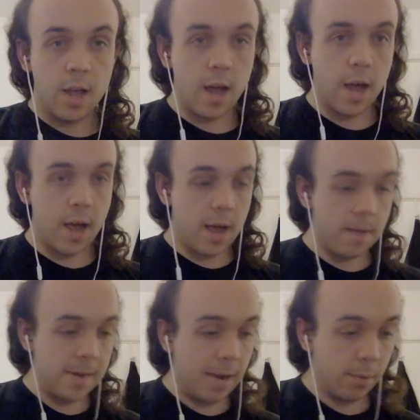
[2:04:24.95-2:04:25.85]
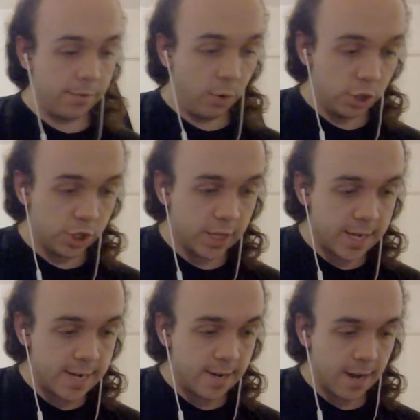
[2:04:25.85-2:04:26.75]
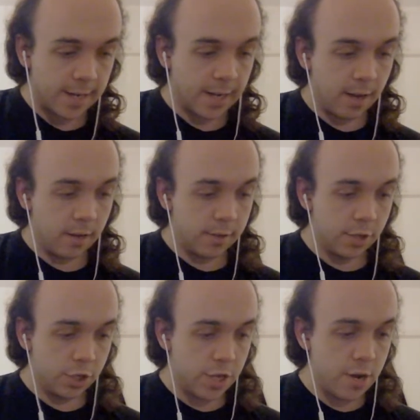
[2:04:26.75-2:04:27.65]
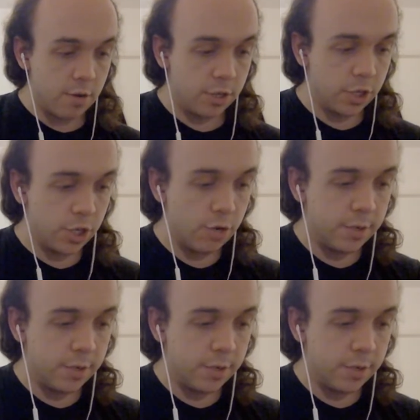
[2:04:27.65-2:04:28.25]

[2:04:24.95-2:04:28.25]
Now, unfortunately, I can't just use the 2